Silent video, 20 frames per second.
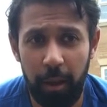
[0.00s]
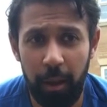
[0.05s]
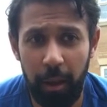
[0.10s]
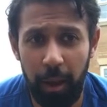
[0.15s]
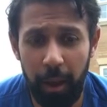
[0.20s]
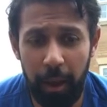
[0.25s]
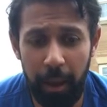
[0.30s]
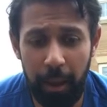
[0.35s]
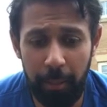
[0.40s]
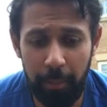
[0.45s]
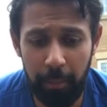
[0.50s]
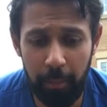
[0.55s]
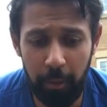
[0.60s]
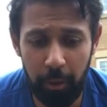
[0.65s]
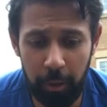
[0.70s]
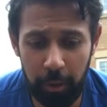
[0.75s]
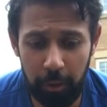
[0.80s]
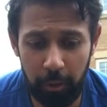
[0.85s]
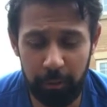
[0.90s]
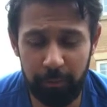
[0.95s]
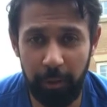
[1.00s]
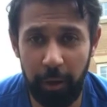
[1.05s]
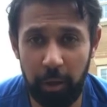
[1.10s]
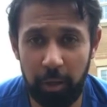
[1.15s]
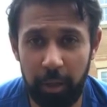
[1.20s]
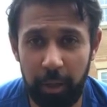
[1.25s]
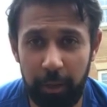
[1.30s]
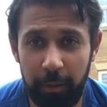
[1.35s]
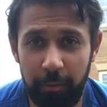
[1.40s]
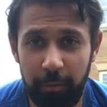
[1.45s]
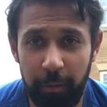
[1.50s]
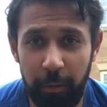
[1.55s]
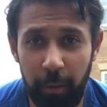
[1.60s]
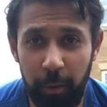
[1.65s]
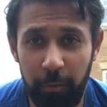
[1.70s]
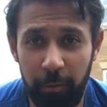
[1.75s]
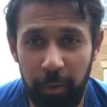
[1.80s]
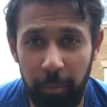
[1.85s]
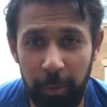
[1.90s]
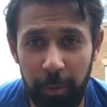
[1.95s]
Only go as far as you feel
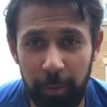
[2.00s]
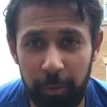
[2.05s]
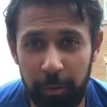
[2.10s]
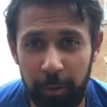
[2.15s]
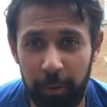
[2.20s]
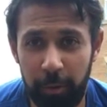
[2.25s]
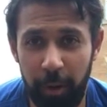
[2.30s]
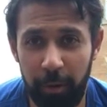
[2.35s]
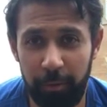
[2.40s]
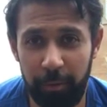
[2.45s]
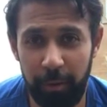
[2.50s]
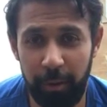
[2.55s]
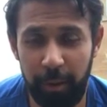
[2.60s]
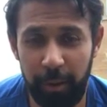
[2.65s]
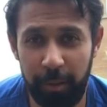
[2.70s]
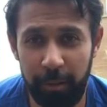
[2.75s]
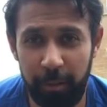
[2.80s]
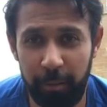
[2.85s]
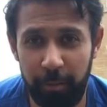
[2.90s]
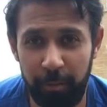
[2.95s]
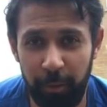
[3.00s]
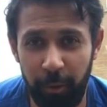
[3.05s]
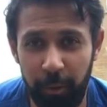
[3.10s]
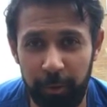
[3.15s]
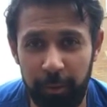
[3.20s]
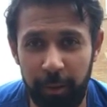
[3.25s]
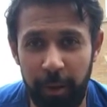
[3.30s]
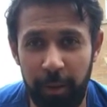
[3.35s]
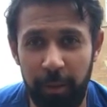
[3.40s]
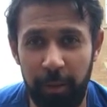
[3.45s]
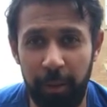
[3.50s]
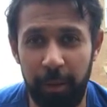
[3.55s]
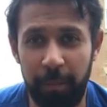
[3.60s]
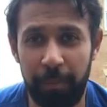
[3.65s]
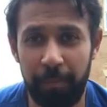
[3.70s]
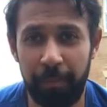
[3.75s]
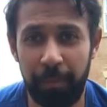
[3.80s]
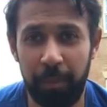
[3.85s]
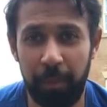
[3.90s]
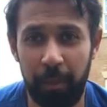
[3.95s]
comfortable. You don't have to force anything.
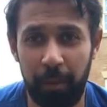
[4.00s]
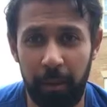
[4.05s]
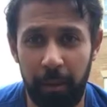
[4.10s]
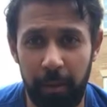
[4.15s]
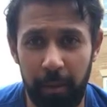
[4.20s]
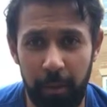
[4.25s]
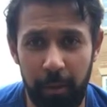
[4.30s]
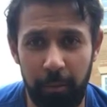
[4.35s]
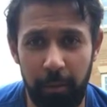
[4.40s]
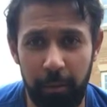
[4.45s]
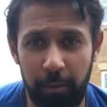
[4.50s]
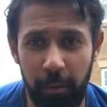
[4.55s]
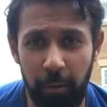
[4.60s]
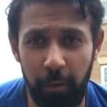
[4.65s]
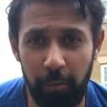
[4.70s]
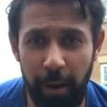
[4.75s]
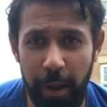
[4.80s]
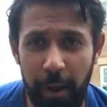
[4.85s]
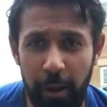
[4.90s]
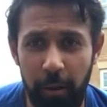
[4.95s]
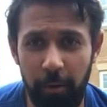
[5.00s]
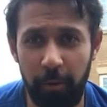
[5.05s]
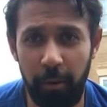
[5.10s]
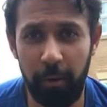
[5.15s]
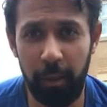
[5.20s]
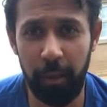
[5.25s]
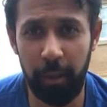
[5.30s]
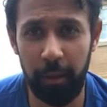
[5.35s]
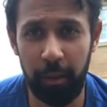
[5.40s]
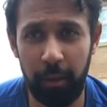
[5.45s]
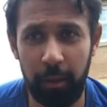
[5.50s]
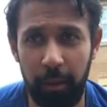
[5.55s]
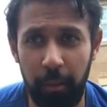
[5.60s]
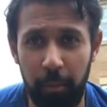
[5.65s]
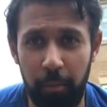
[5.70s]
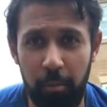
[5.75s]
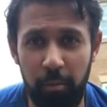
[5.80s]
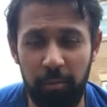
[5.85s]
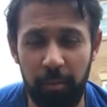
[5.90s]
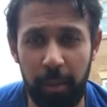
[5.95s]
There is no right or wrong here.
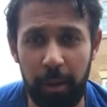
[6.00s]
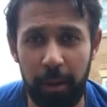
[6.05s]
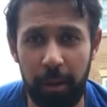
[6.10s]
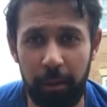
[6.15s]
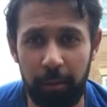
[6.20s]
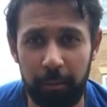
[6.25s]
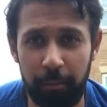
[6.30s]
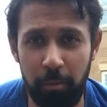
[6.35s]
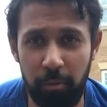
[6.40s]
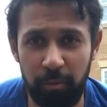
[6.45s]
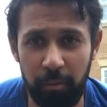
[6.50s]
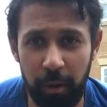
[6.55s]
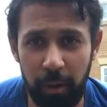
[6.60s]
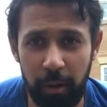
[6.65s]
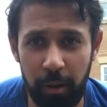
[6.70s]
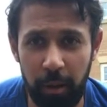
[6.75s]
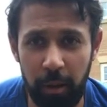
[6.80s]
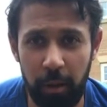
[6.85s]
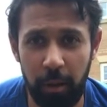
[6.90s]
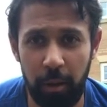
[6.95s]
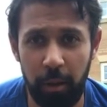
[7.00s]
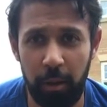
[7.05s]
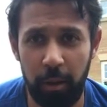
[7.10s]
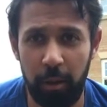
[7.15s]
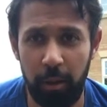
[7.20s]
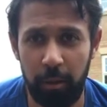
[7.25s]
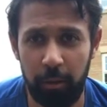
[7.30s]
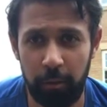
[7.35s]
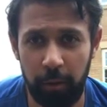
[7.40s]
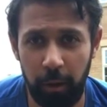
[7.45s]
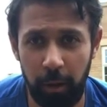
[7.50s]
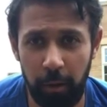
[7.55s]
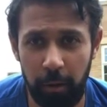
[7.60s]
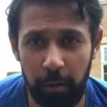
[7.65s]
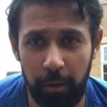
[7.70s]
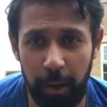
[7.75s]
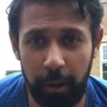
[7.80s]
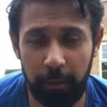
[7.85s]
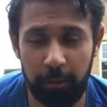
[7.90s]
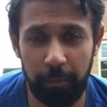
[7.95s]
Movement is movement, so
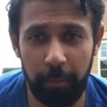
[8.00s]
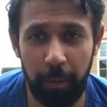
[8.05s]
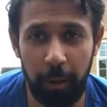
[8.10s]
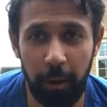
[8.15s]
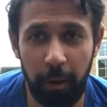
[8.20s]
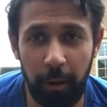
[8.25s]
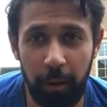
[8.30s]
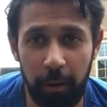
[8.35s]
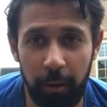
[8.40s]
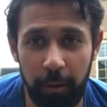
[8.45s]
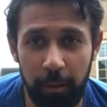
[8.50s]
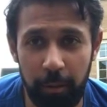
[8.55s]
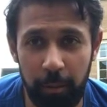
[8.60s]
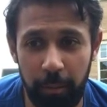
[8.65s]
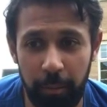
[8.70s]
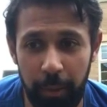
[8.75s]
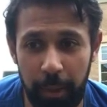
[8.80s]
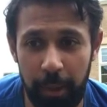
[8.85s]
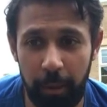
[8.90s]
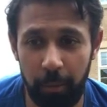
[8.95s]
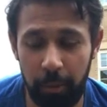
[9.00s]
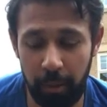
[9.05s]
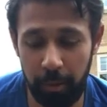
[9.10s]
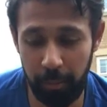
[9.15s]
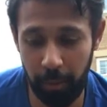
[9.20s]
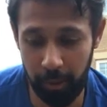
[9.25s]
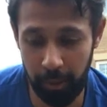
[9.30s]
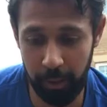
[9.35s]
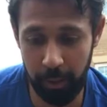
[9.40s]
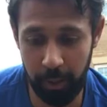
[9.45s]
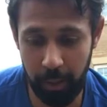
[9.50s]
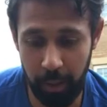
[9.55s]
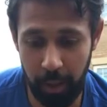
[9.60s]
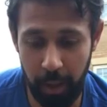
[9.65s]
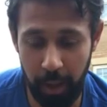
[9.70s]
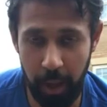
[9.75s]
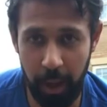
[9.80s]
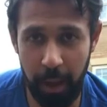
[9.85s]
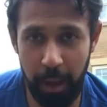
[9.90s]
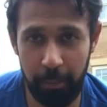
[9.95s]
explore, play with your body.
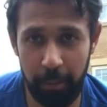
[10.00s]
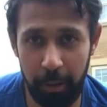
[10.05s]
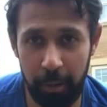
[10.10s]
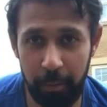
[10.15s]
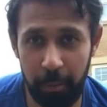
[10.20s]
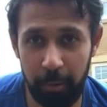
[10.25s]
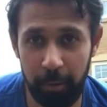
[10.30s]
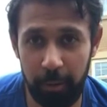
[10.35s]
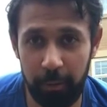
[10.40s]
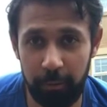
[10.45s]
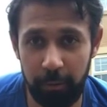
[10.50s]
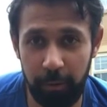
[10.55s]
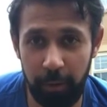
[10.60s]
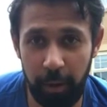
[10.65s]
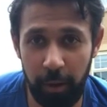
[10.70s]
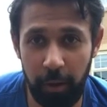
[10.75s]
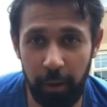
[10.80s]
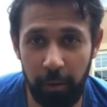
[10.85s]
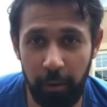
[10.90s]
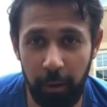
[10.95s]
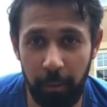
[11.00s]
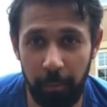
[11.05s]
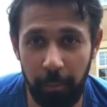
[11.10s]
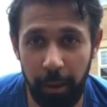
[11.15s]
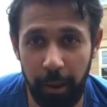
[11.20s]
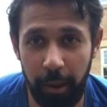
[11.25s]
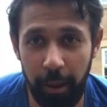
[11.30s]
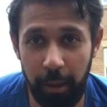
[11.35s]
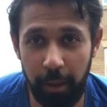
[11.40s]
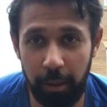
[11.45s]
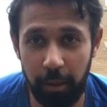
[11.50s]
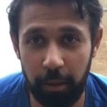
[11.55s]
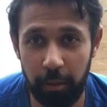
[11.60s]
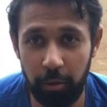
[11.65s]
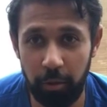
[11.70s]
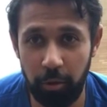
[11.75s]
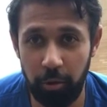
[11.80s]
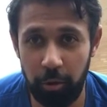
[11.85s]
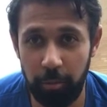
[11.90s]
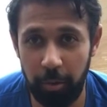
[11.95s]
I am going to put this video on my
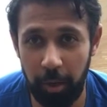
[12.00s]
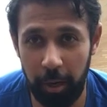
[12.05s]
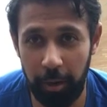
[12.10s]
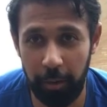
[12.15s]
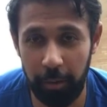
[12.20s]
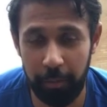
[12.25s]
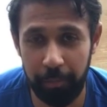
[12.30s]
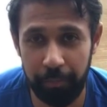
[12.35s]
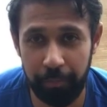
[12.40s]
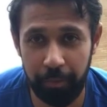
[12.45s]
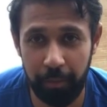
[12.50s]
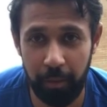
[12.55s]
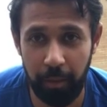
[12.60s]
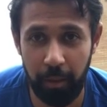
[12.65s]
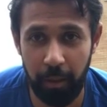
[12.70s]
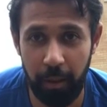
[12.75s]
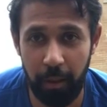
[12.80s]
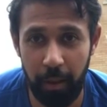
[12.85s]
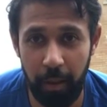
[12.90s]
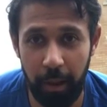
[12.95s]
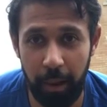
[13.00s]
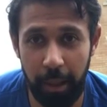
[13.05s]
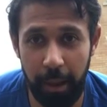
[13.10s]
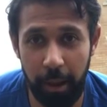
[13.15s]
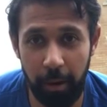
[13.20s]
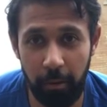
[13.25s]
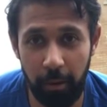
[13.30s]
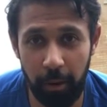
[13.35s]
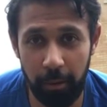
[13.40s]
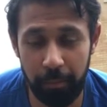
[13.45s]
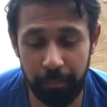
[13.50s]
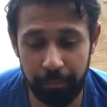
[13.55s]
YouTube channel later on,